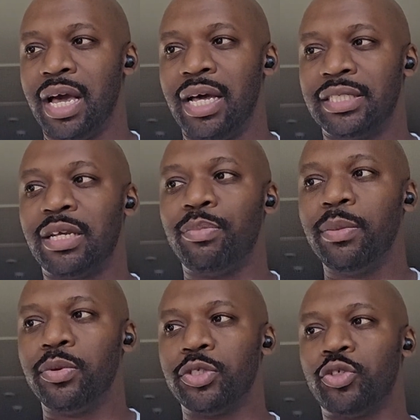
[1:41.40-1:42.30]
Some
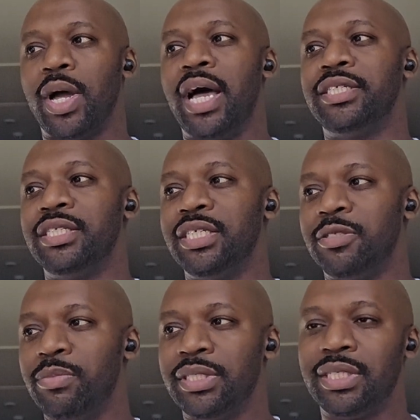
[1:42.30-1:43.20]
people try to
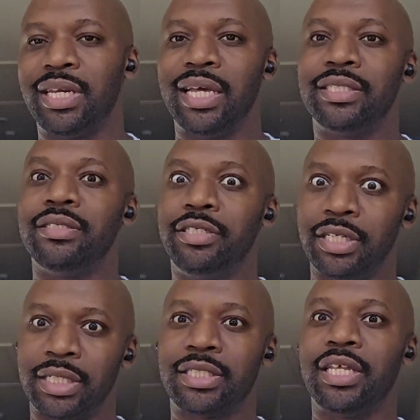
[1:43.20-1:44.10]
dismiss it as
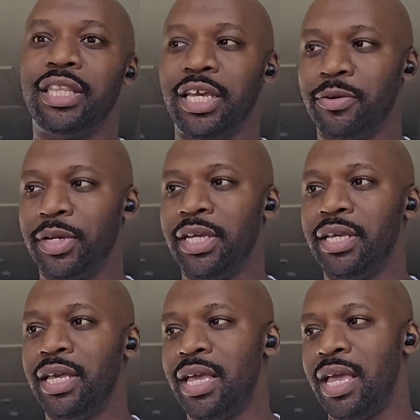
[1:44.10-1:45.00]
just a theory.
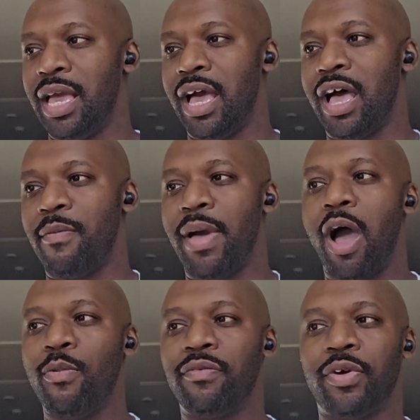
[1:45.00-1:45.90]

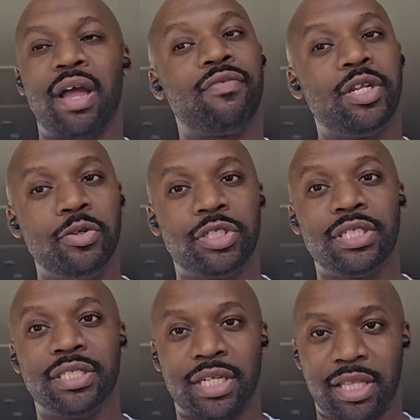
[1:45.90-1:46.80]
However,
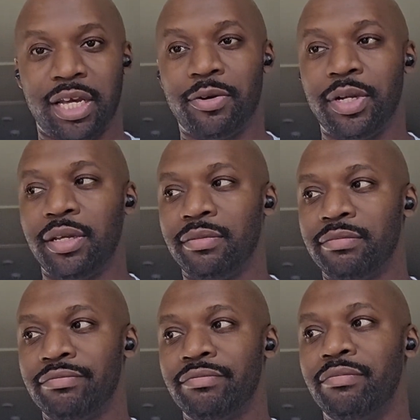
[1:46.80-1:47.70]
evolution is a theory,
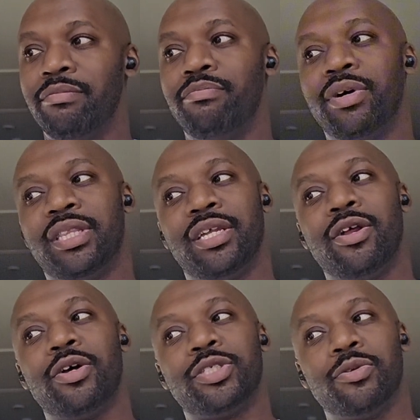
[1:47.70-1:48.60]
but then
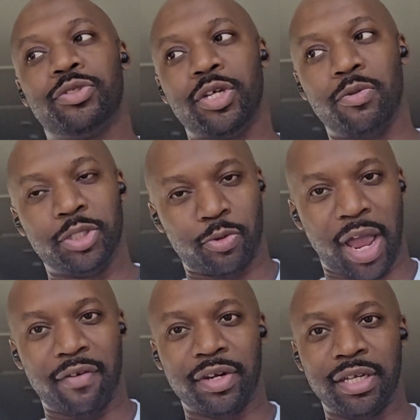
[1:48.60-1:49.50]
also so is
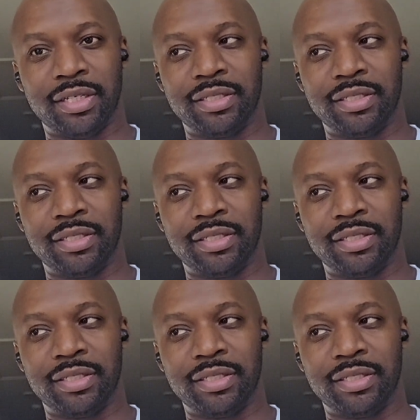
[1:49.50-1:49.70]
gravity.